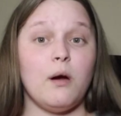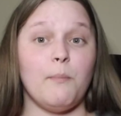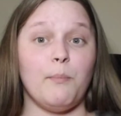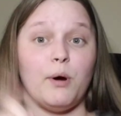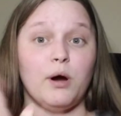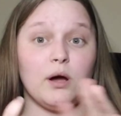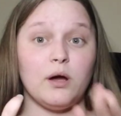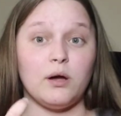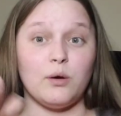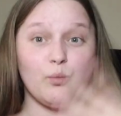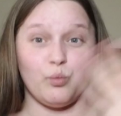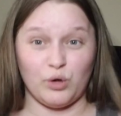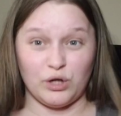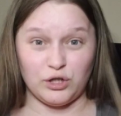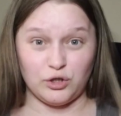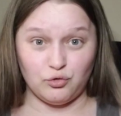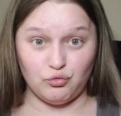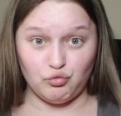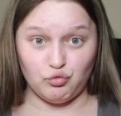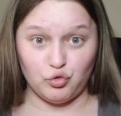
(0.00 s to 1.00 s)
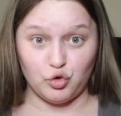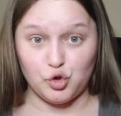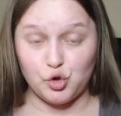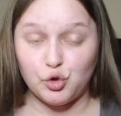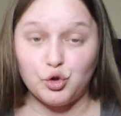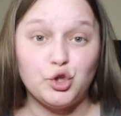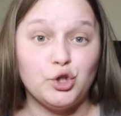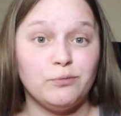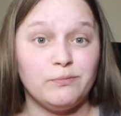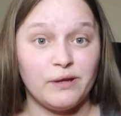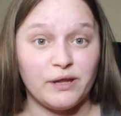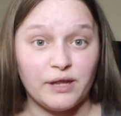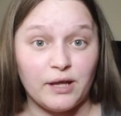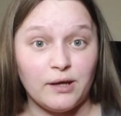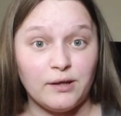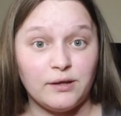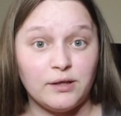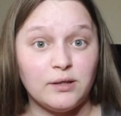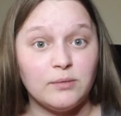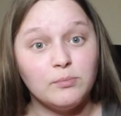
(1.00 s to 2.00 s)
but when YouTube
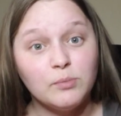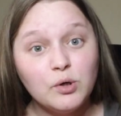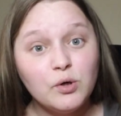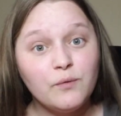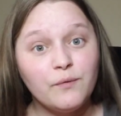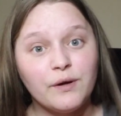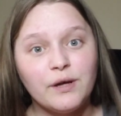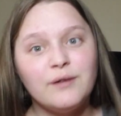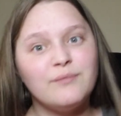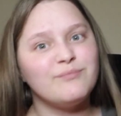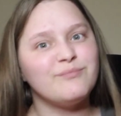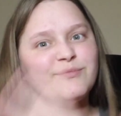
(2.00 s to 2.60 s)
decides to move it,